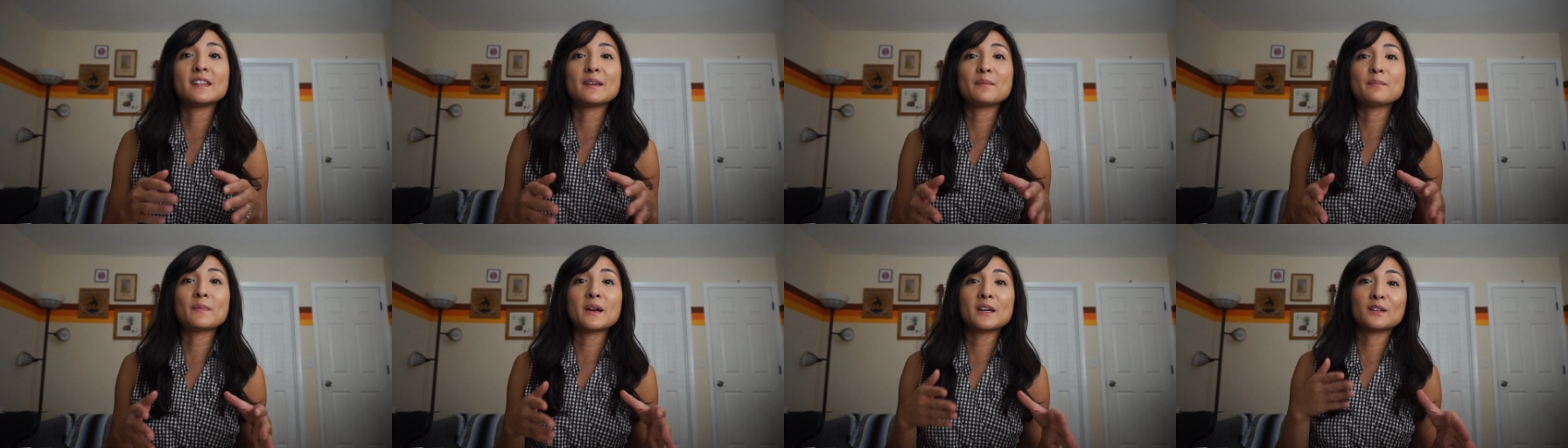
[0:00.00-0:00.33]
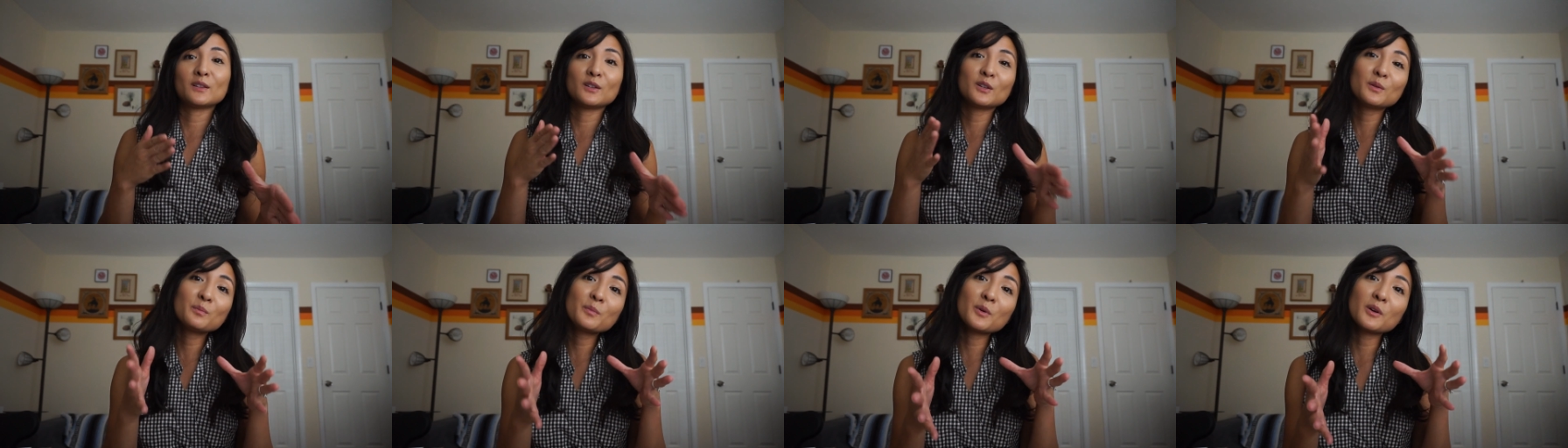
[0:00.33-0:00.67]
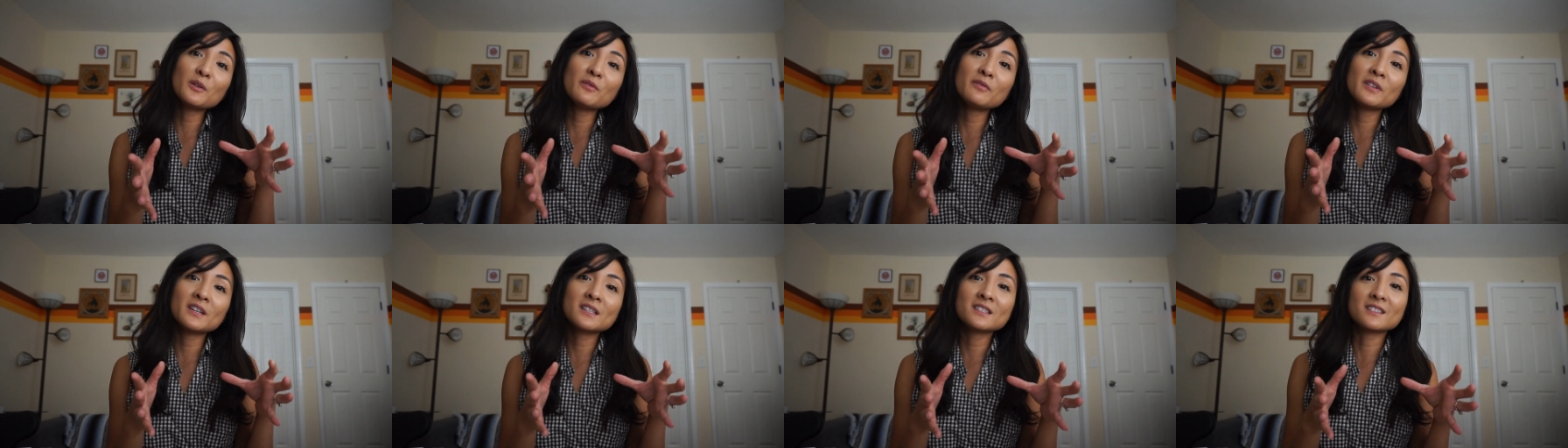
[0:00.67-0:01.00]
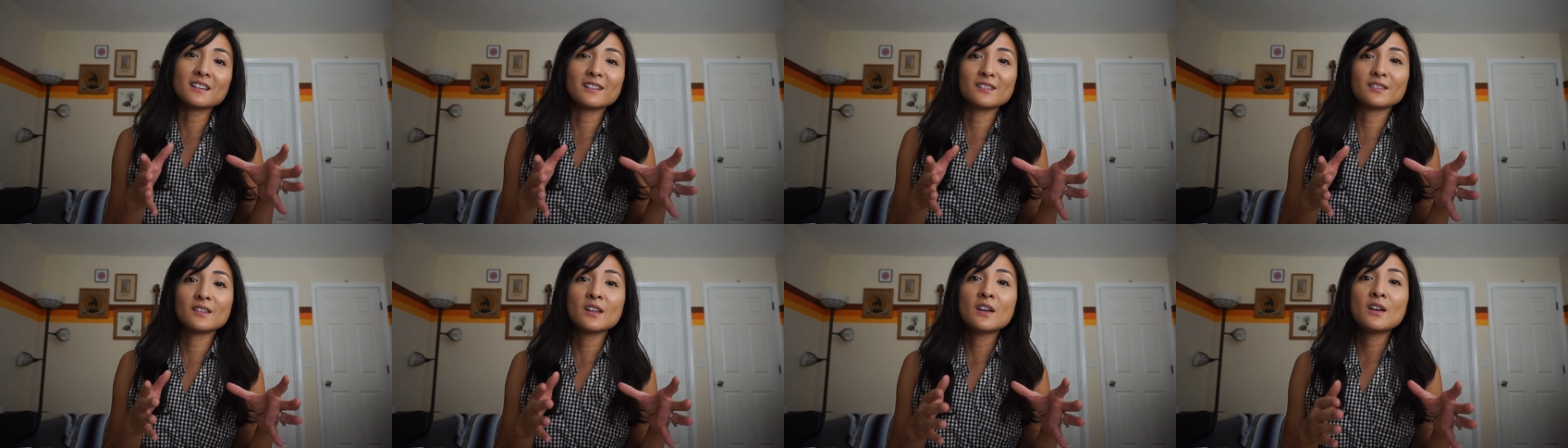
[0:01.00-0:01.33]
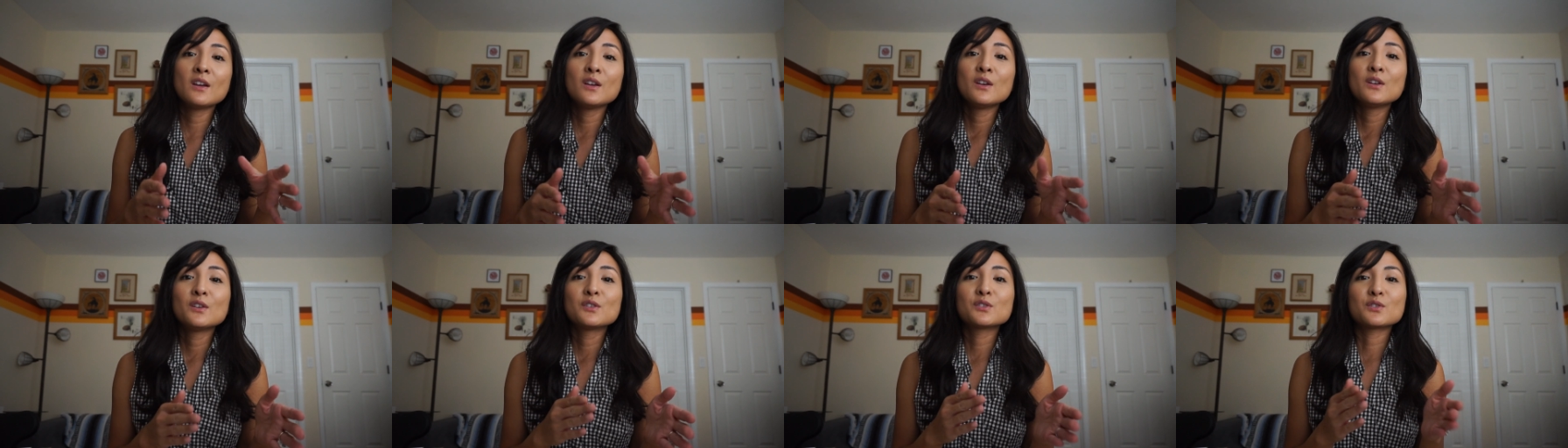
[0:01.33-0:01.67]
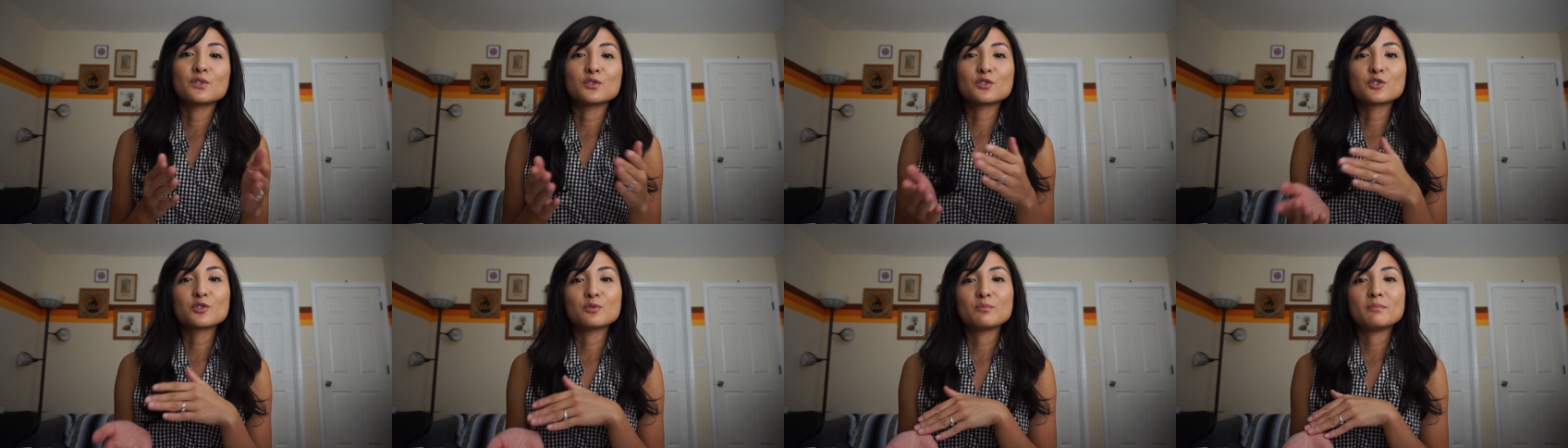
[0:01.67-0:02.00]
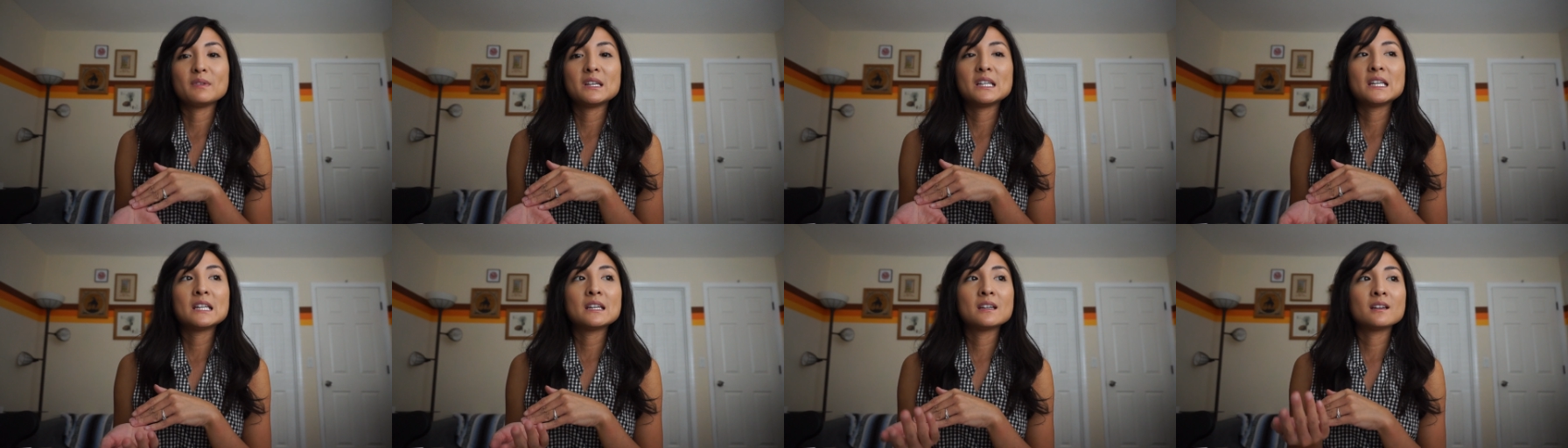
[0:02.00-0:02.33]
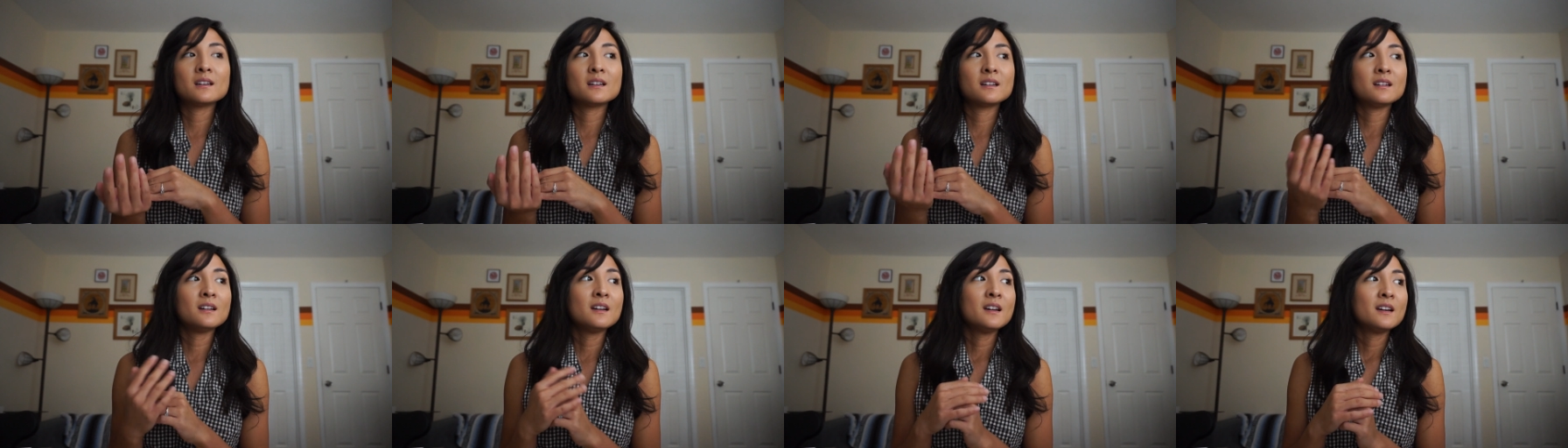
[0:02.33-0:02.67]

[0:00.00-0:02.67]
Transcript: They might look perfect on social media.